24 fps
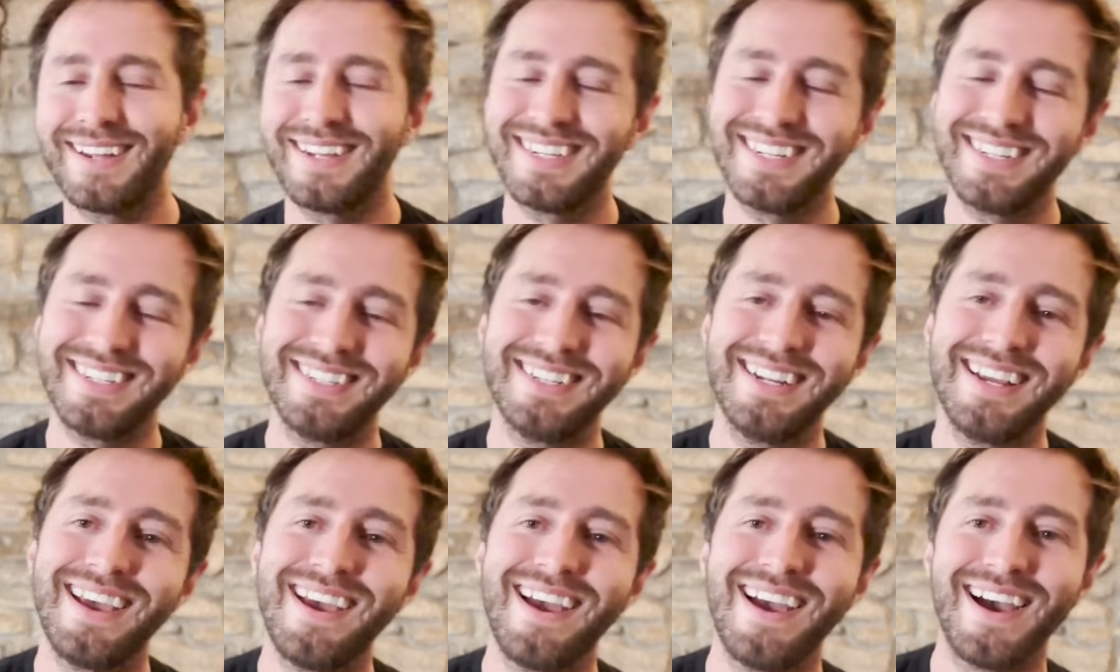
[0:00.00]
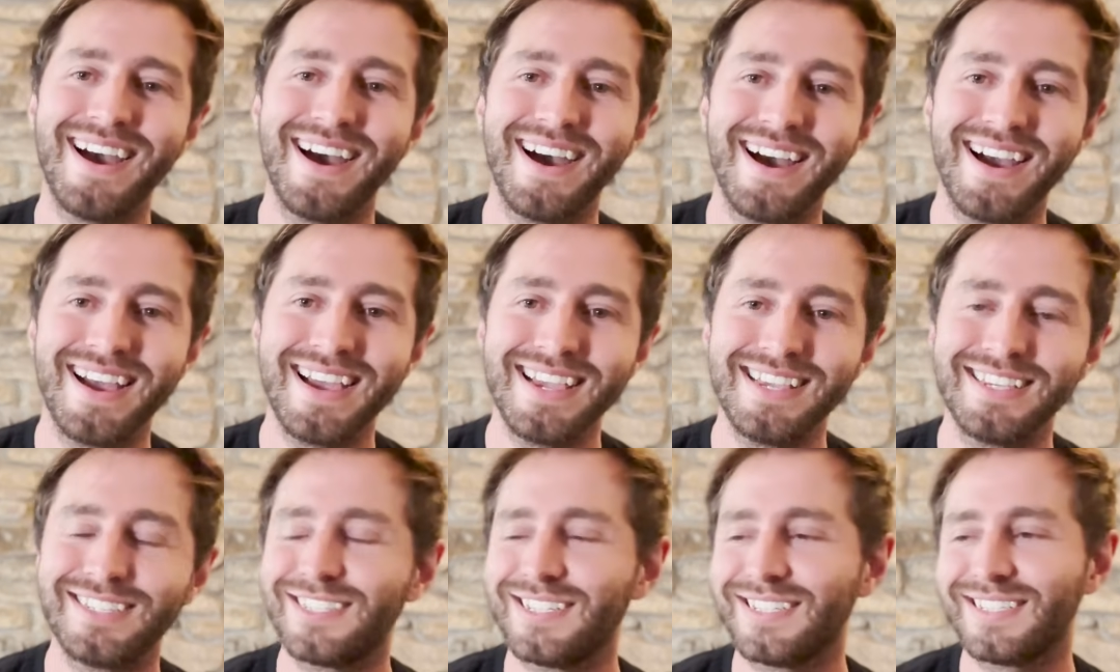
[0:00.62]
And
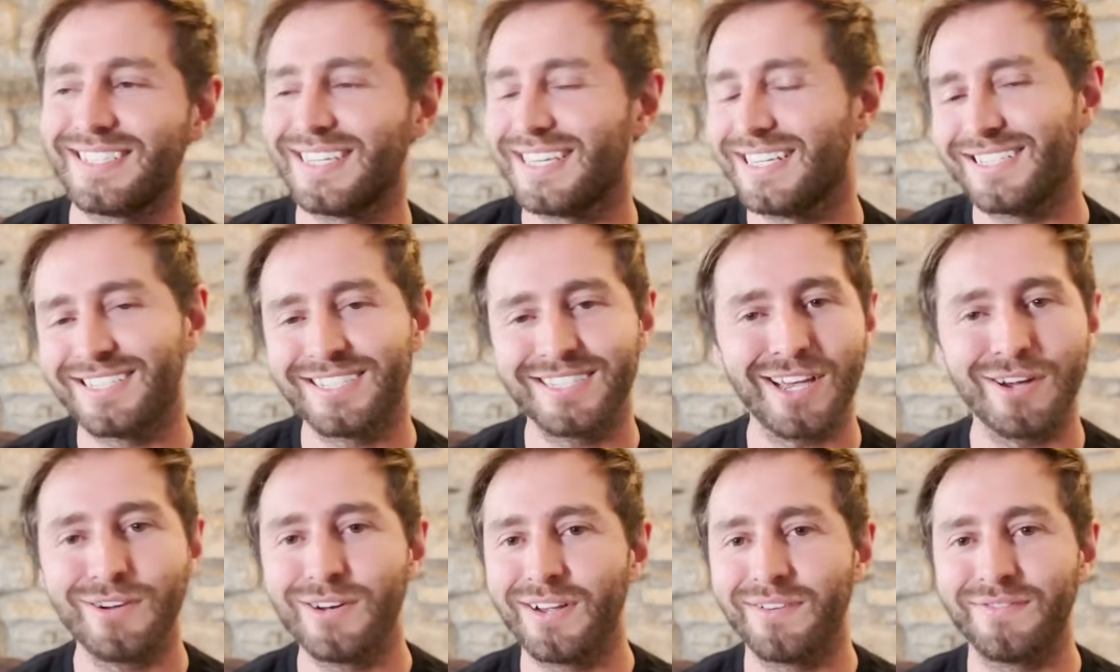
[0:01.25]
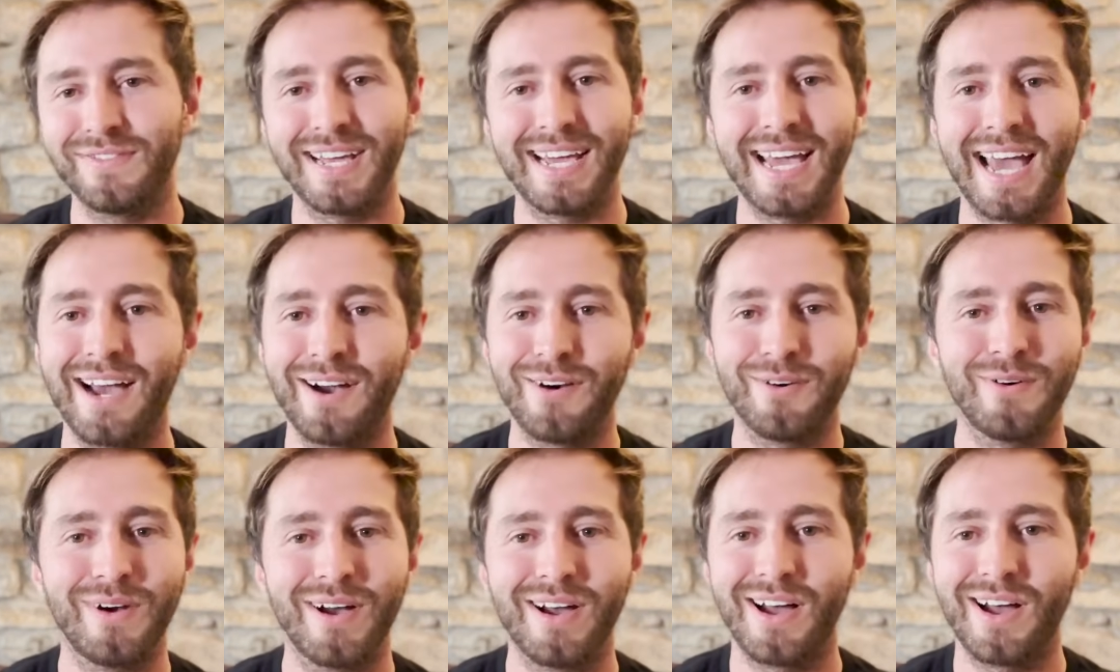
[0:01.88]
it's so lovely
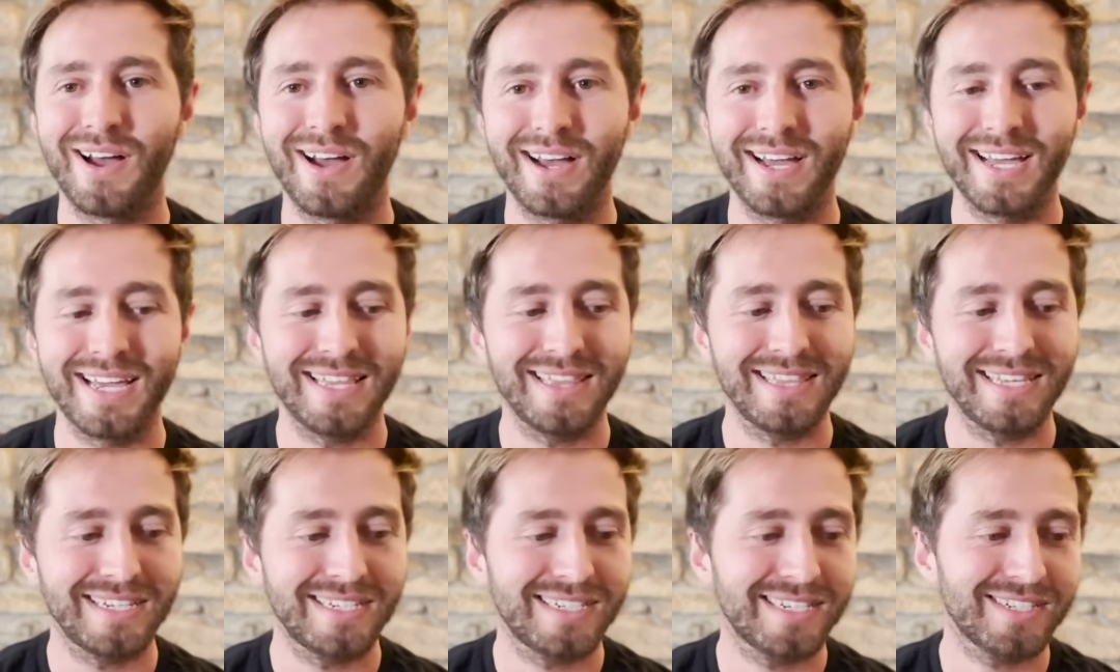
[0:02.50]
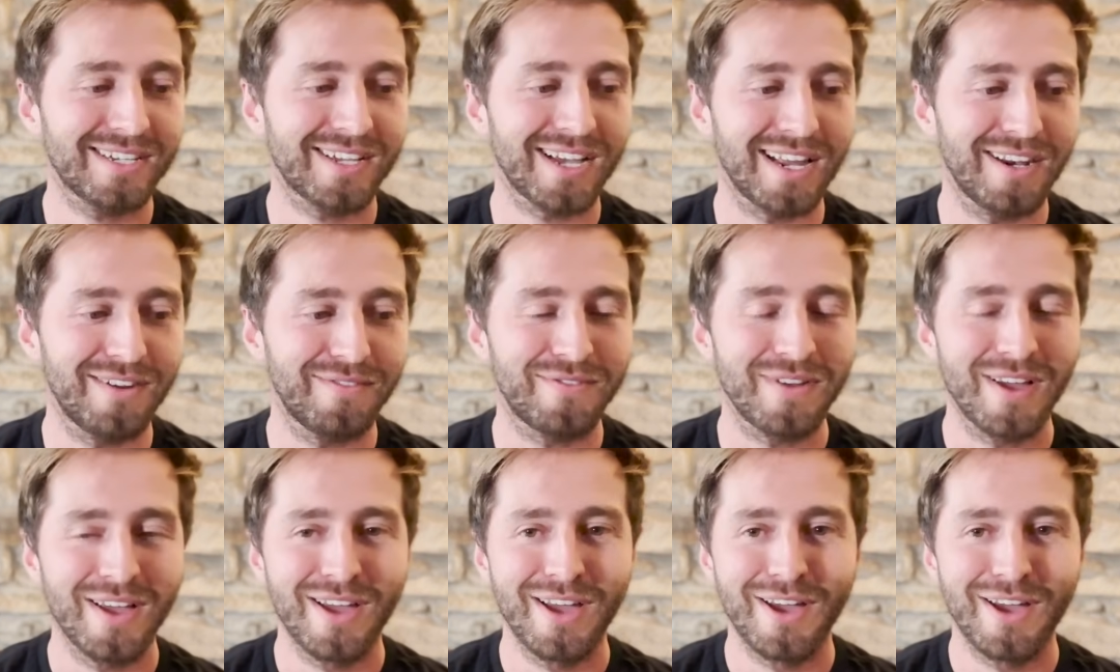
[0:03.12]
how in this kind of